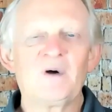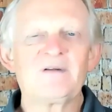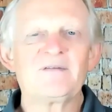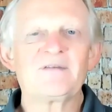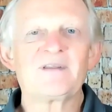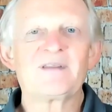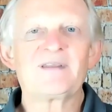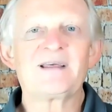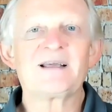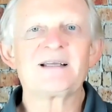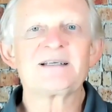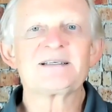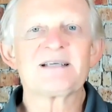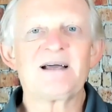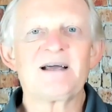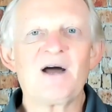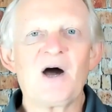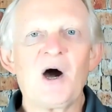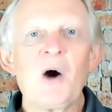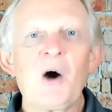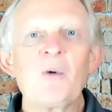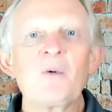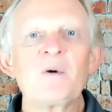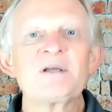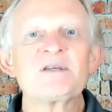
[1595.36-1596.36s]
of the things I
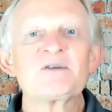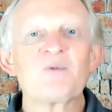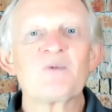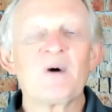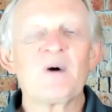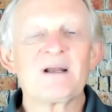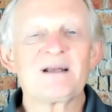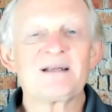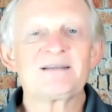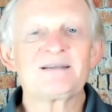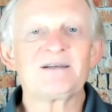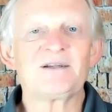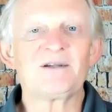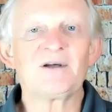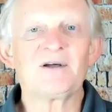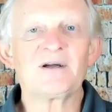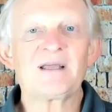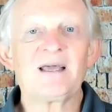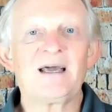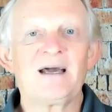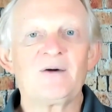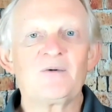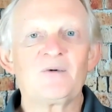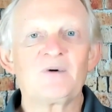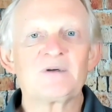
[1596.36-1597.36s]
always wanted to
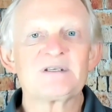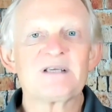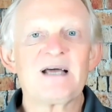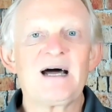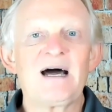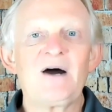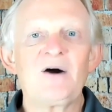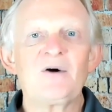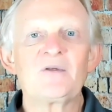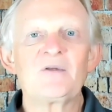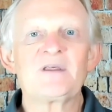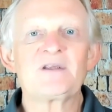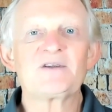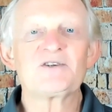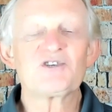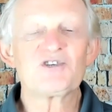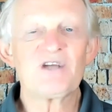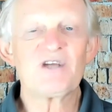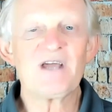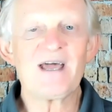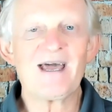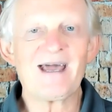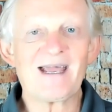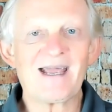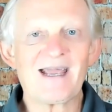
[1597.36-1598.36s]
look at was how the
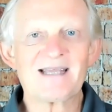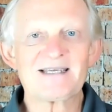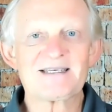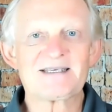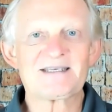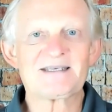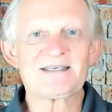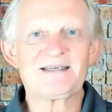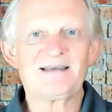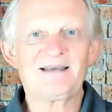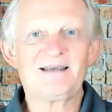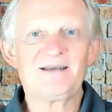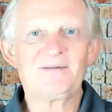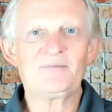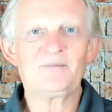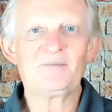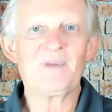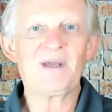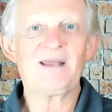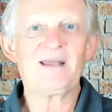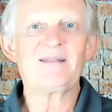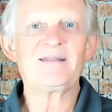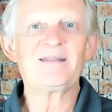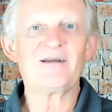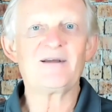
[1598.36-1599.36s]
Czechs
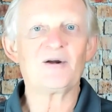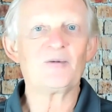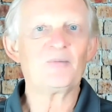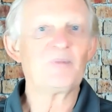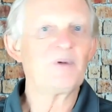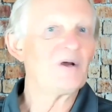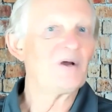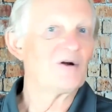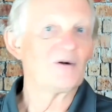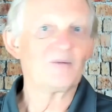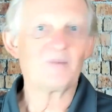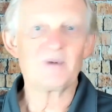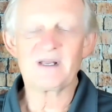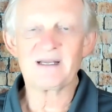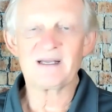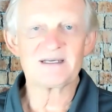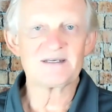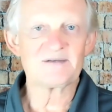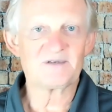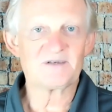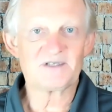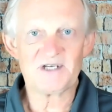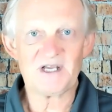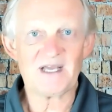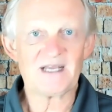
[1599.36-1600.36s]
made their beer,
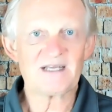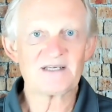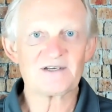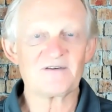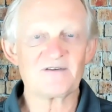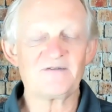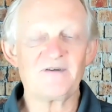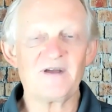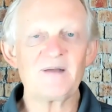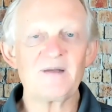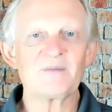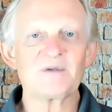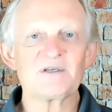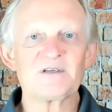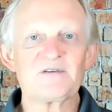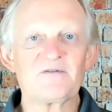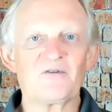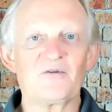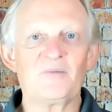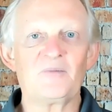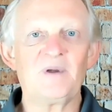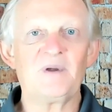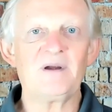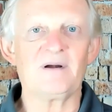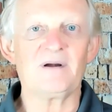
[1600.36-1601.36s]
because Czechs are famous
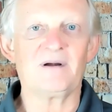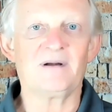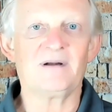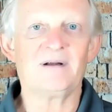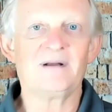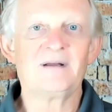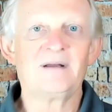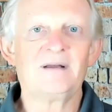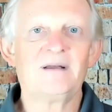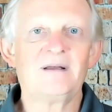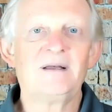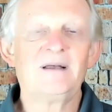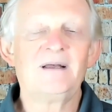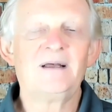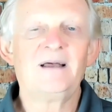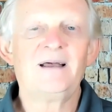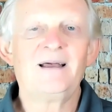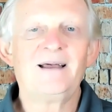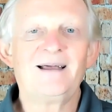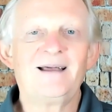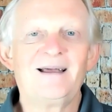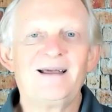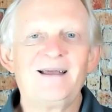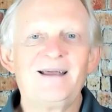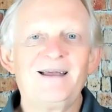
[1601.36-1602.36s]
for beer.
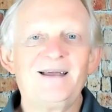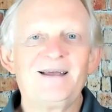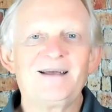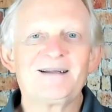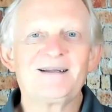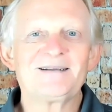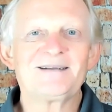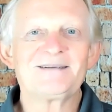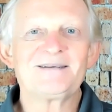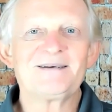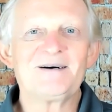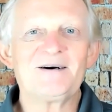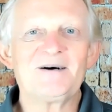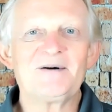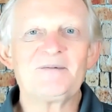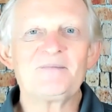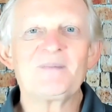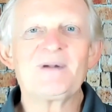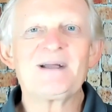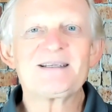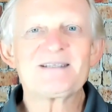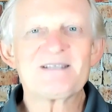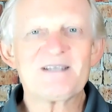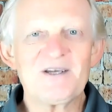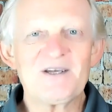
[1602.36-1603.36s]
And
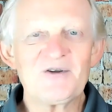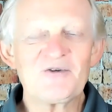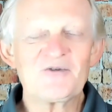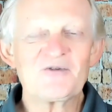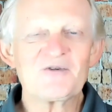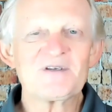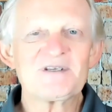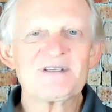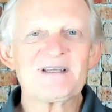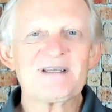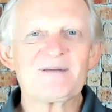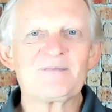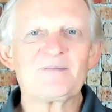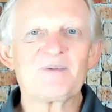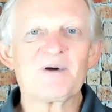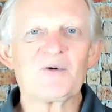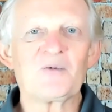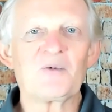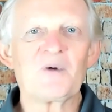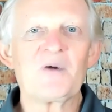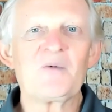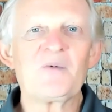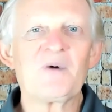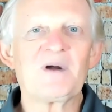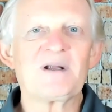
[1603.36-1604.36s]
it's interesting, but
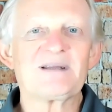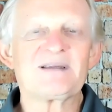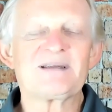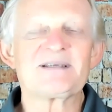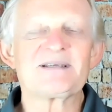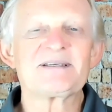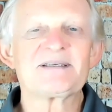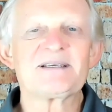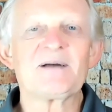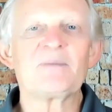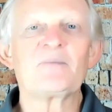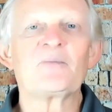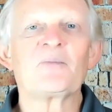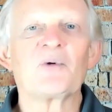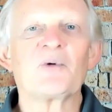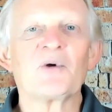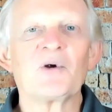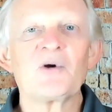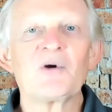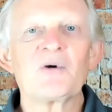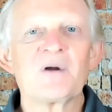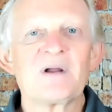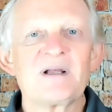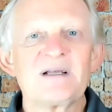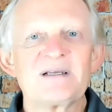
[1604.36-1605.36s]
we went to some
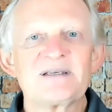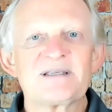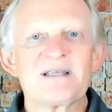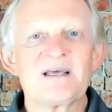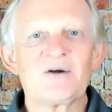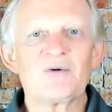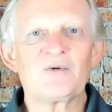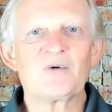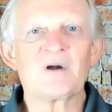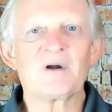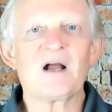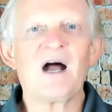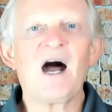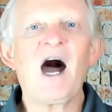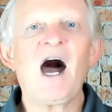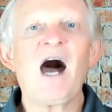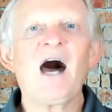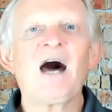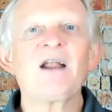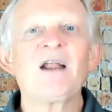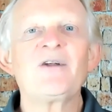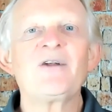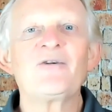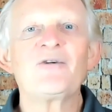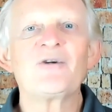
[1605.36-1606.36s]
breweries that were
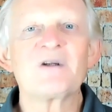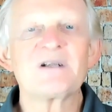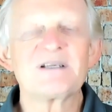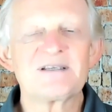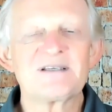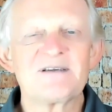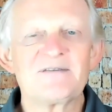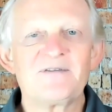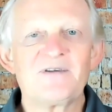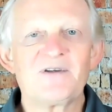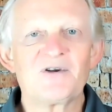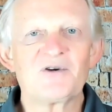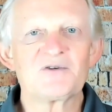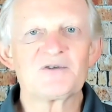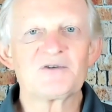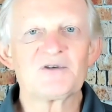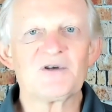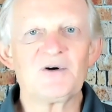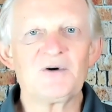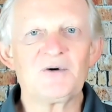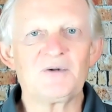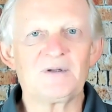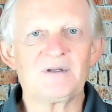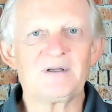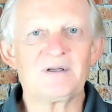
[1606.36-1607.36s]
hundreds of years
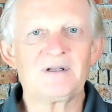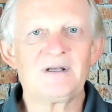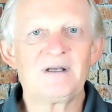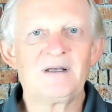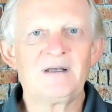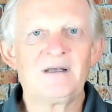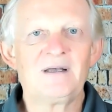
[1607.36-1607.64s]
old.